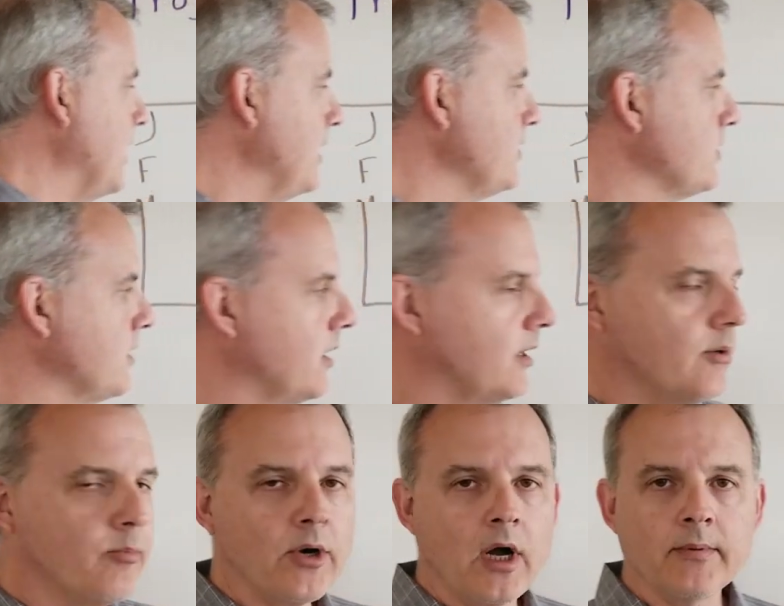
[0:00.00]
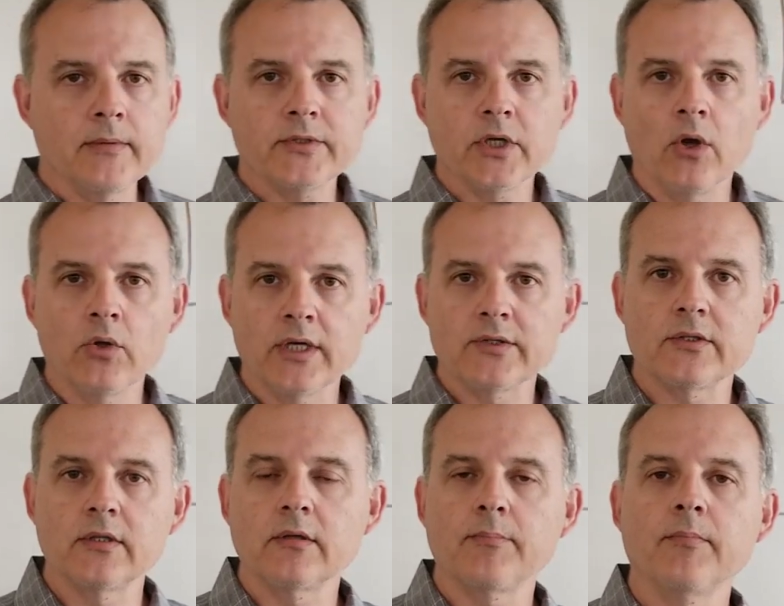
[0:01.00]
case, the problem told us
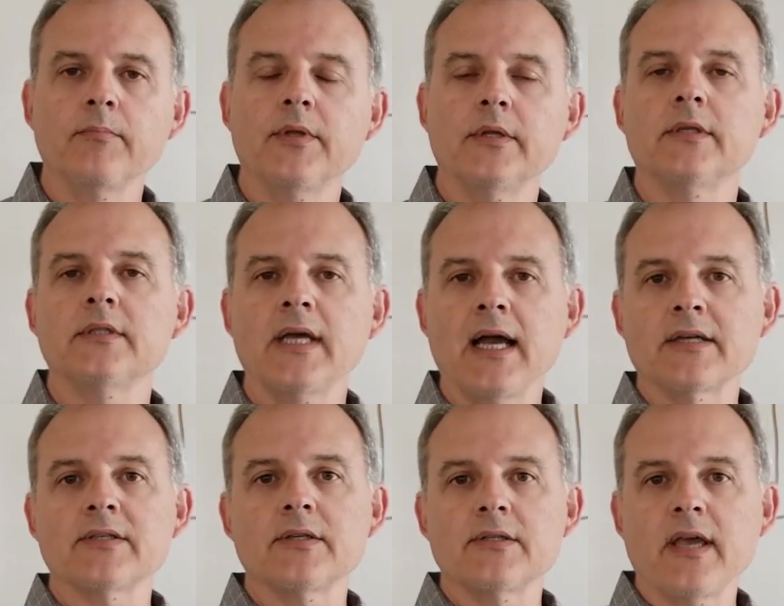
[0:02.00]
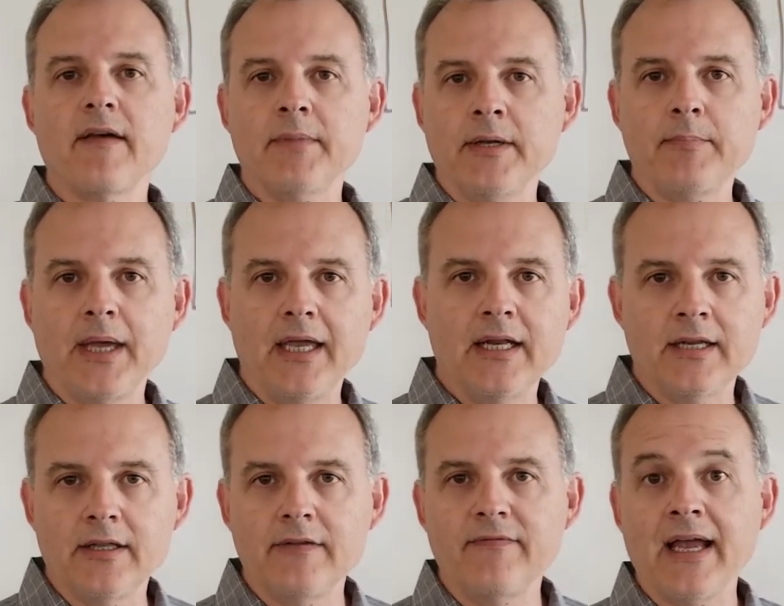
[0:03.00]
that the taxes have been paid
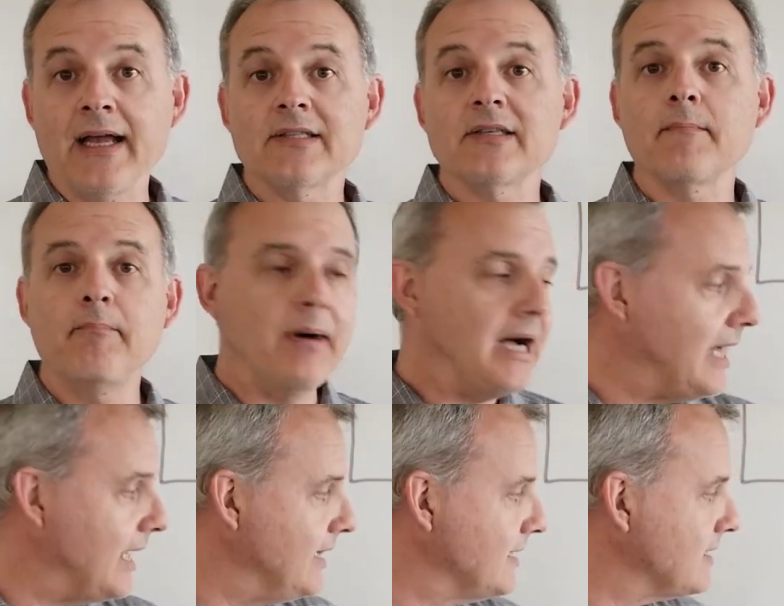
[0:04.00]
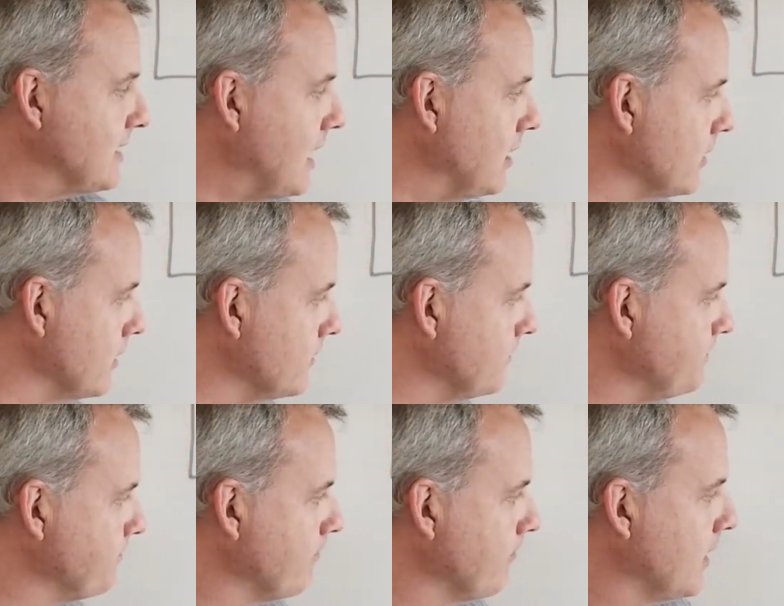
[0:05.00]
in advance by the seller.
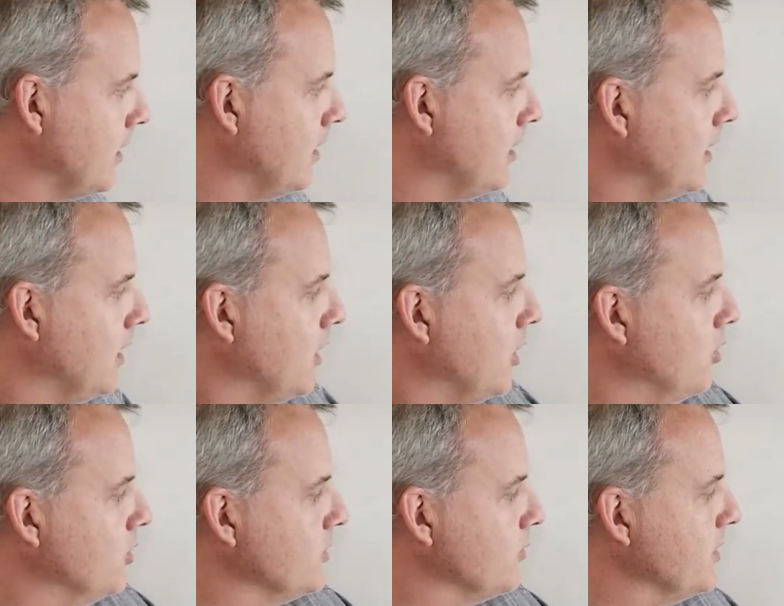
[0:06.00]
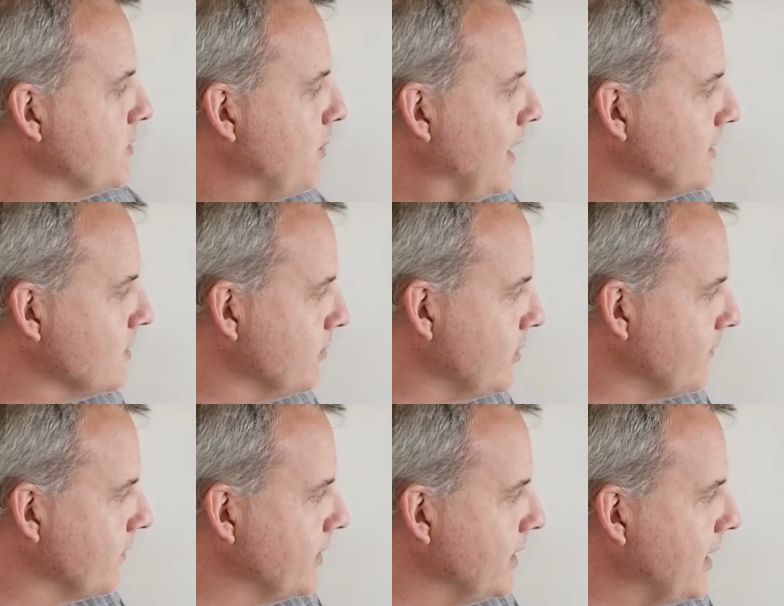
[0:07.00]
Who is responsible
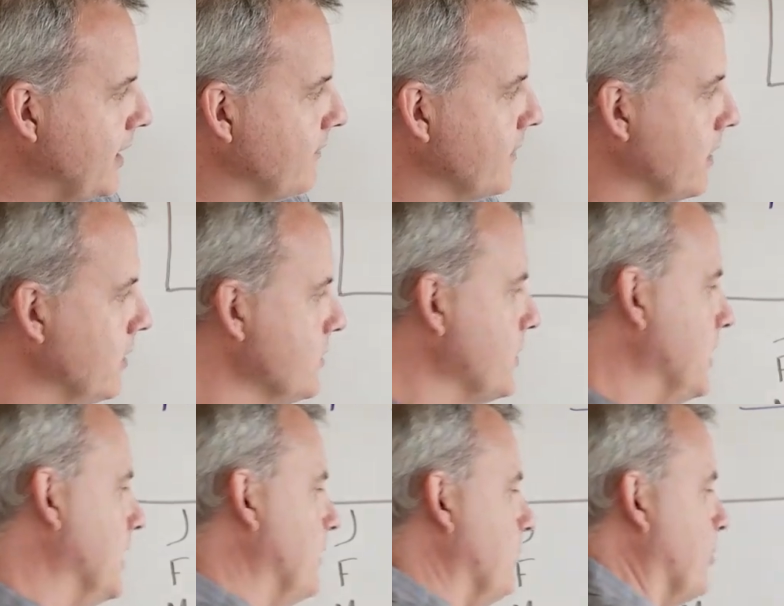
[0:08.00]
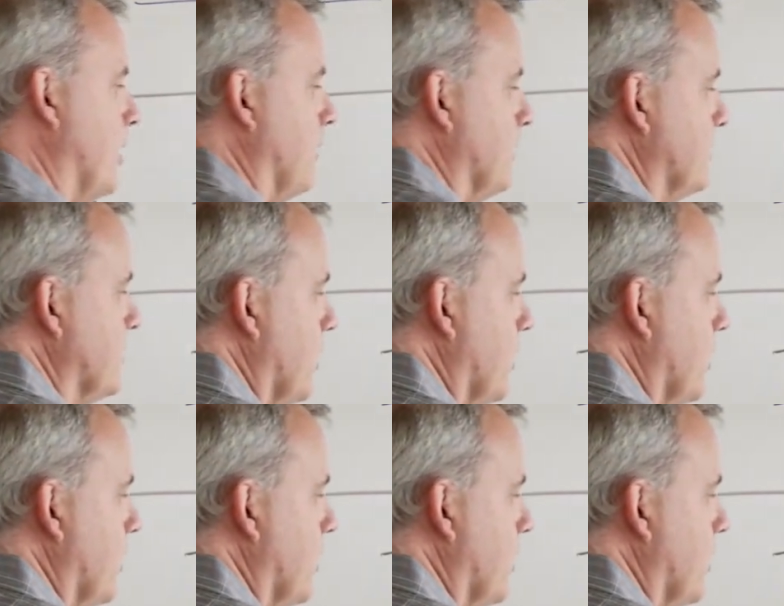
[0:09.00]
for the day of closing? And the problem